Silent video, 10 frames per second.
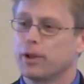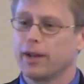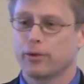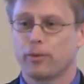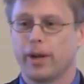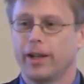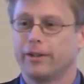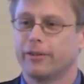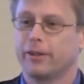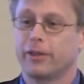clever way
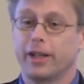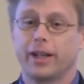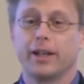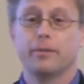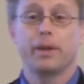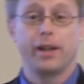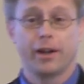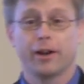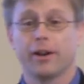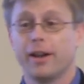of, of getting him
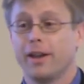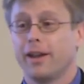here.